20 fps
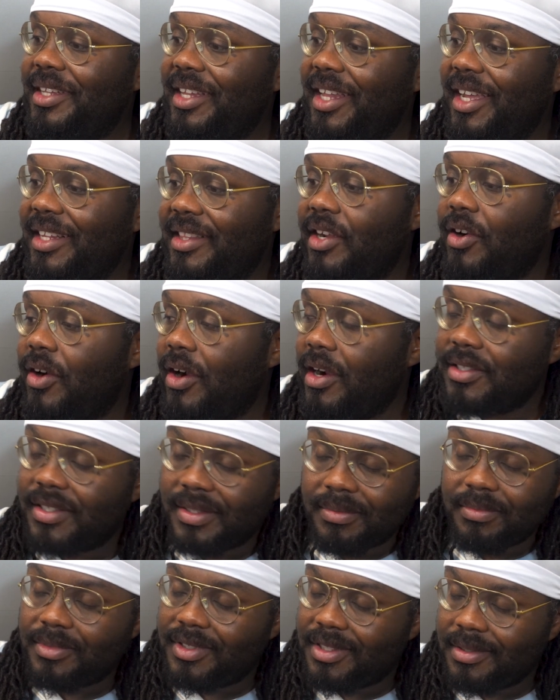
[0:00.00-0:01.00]
Like there are
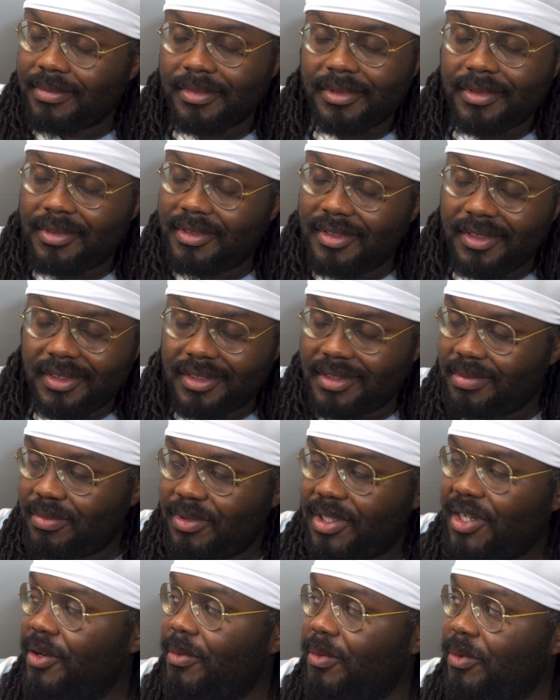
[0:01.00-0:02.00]
some
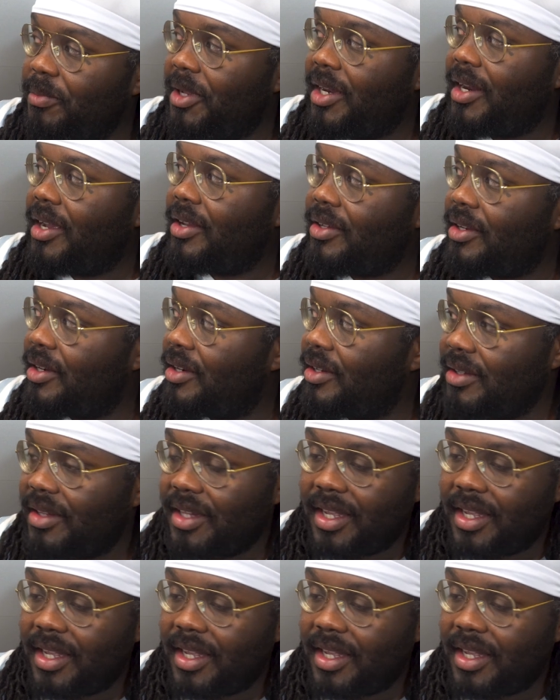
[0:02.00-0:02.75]
terrible men out there.